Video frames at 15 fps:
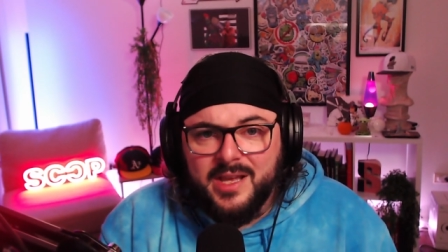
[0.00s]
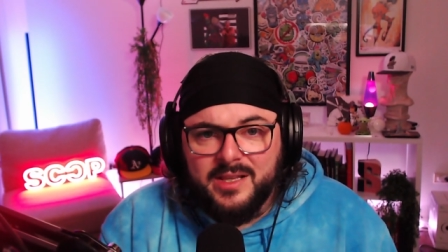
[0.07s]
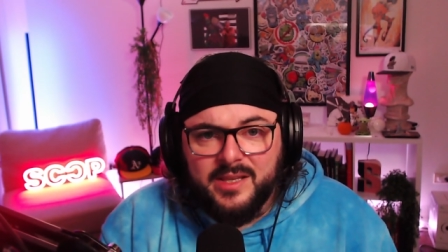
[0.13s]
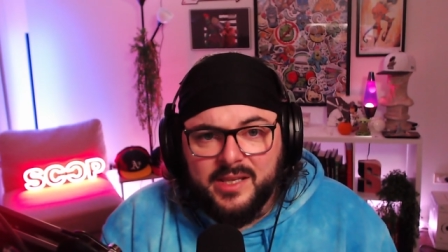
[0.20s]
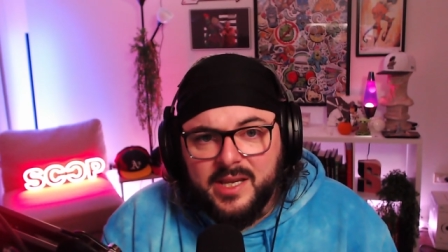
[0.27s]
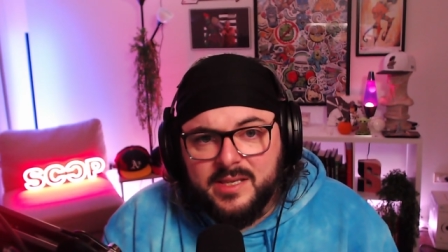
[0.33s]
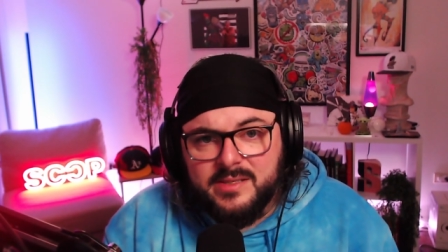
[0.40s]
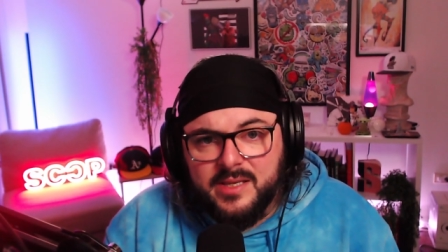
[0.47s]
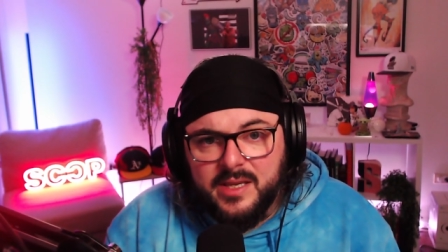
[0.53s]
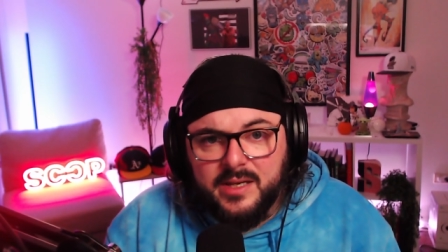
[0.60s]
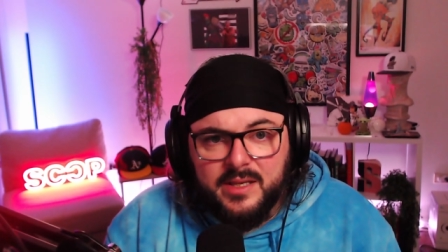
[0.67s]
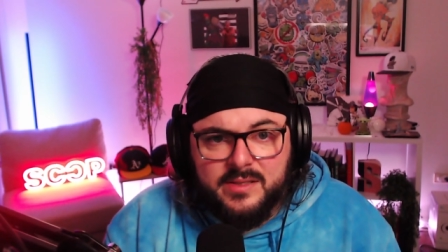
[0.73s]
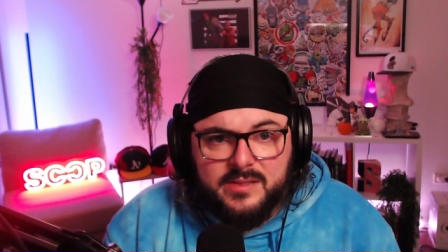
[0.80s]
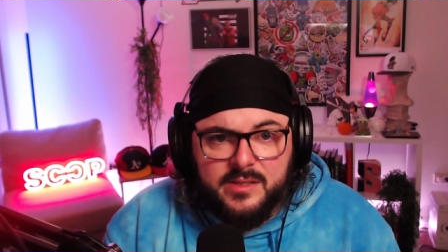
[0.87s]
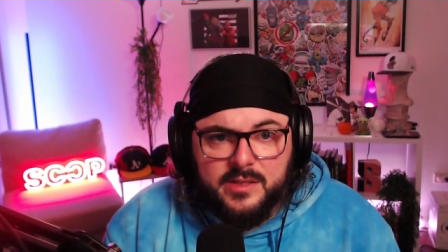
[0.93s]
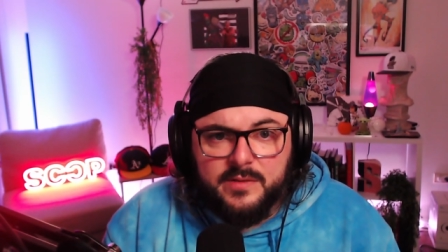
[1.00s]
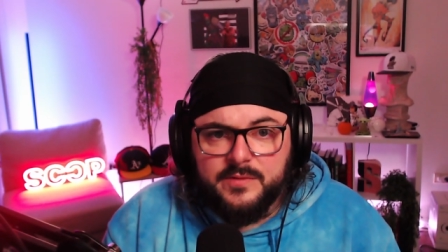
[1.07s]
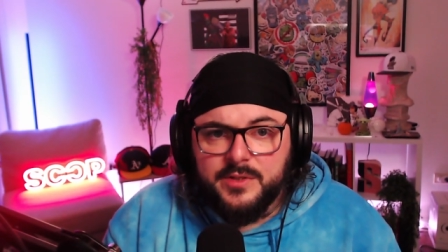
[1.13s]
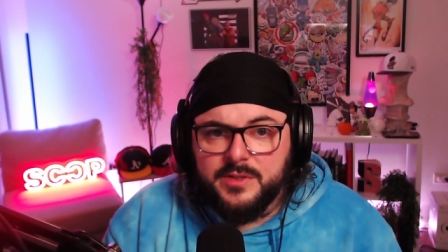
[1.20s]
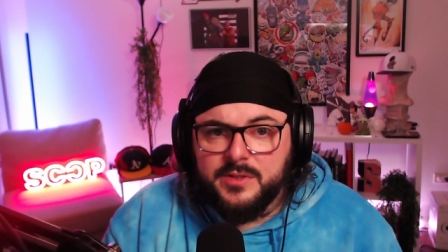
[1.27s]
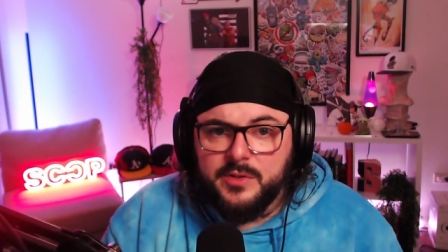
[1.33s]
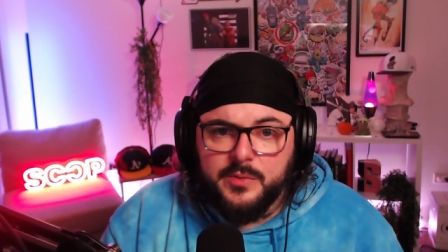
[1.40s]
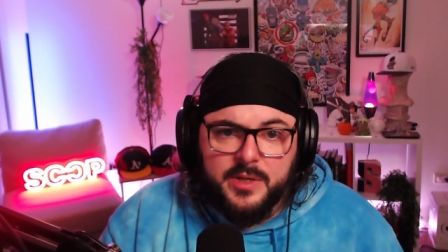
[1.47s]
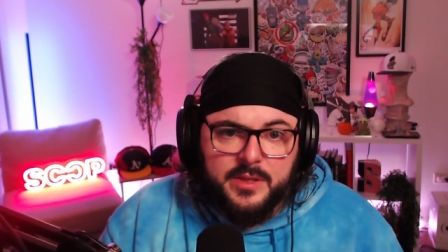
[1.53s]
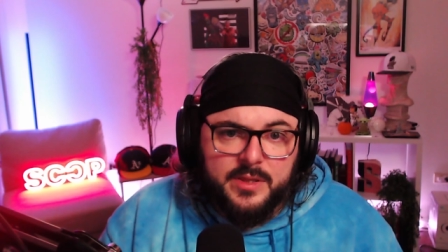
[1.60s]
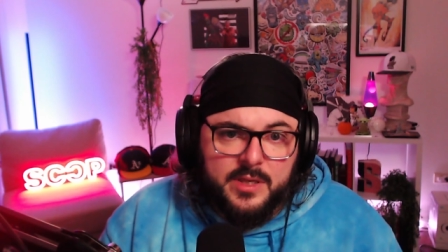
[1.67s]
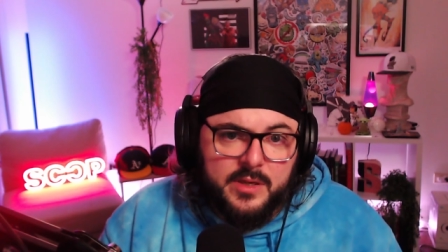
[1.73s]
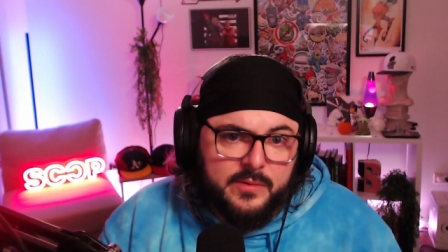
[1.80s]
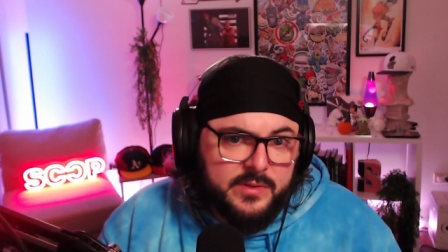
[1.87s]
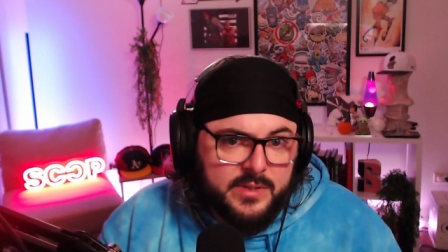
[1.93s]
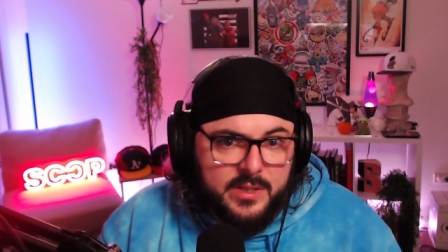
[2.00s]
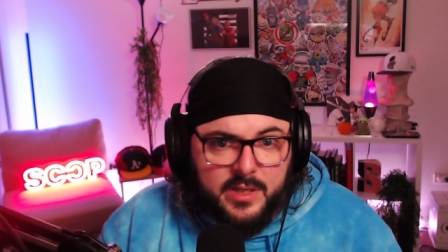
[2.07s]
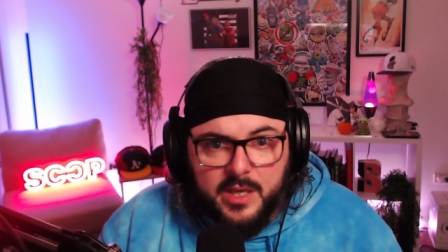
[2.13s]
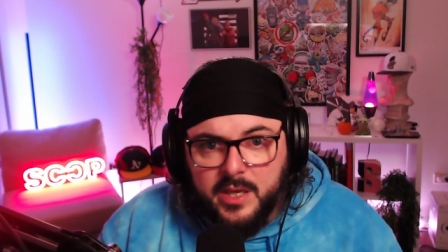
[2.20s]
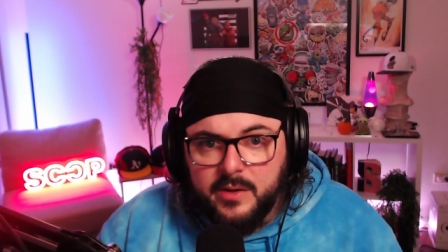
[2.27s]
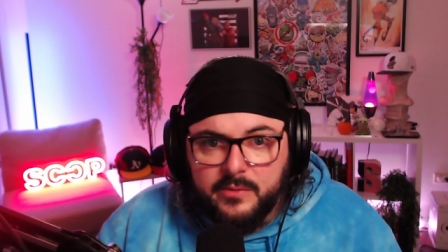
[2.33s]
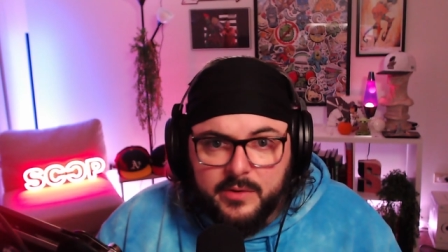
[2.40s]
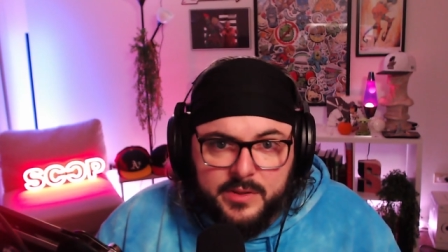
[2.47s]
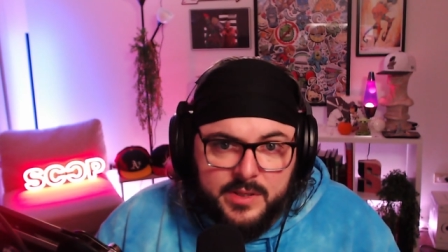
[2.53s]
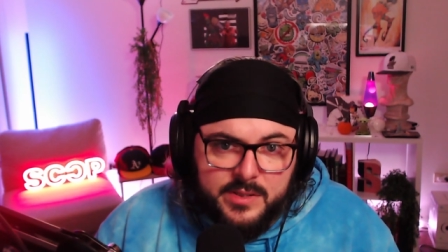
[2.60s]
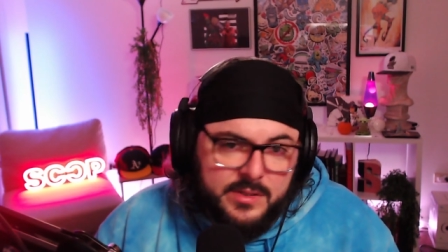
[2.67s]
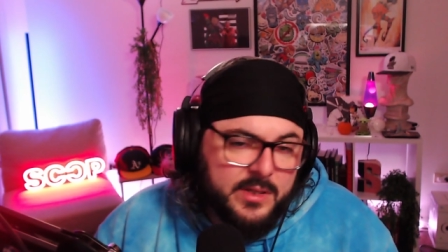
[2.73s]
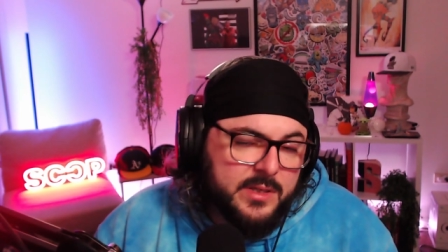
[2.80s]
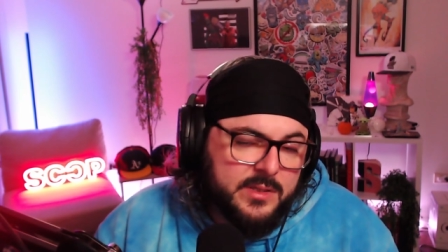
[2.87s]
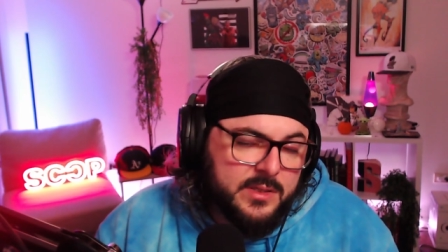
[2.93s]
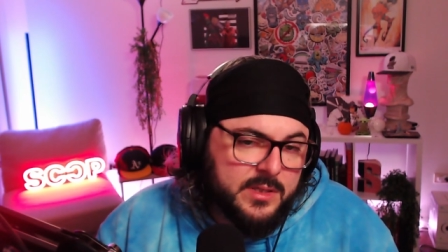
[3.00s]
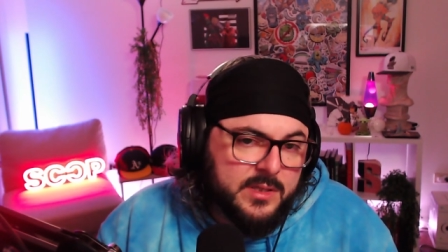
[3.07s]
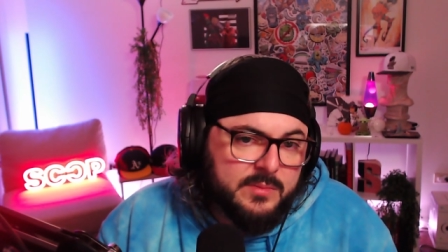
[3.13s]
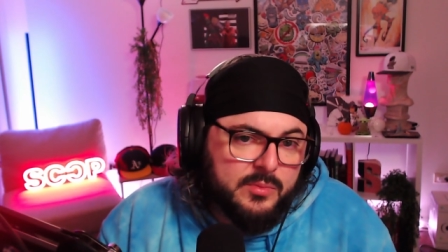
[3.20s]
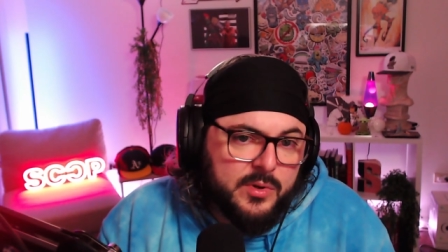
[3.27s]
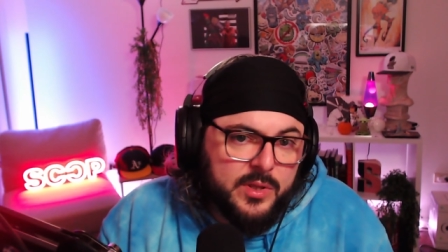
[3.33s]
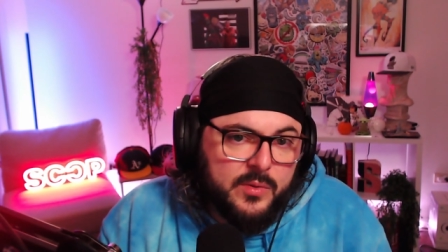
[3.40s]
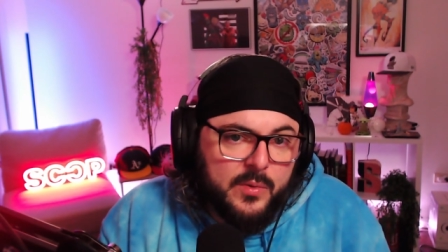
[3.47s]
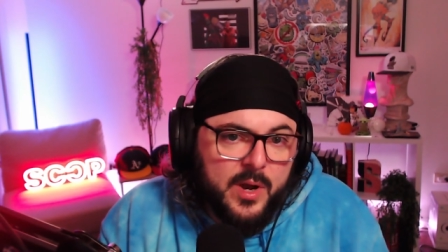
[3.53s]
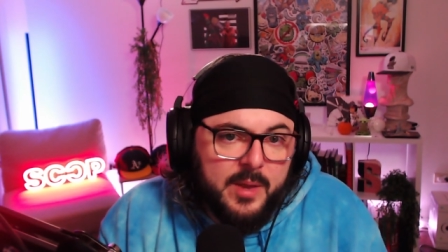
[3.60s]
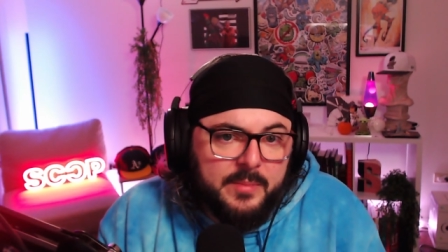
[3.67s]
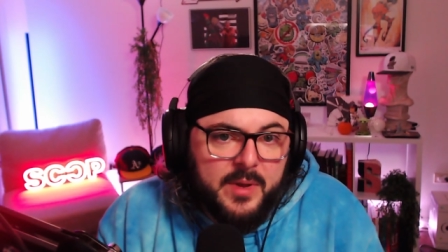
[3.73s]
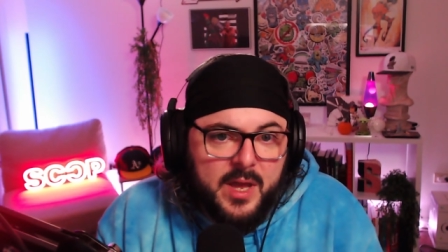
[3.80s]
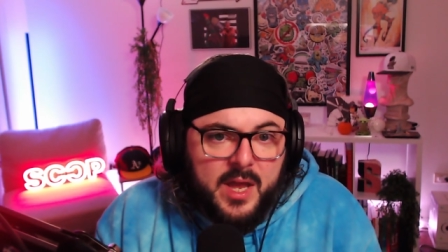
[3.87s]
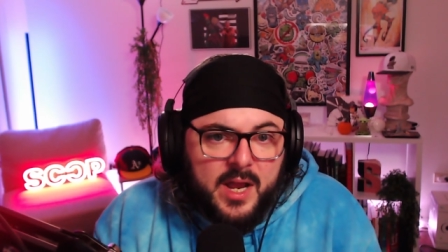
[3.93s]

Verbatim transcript: Like I said, instead of just doing a thing where it's like, hey, run these guns at this point in the wipe,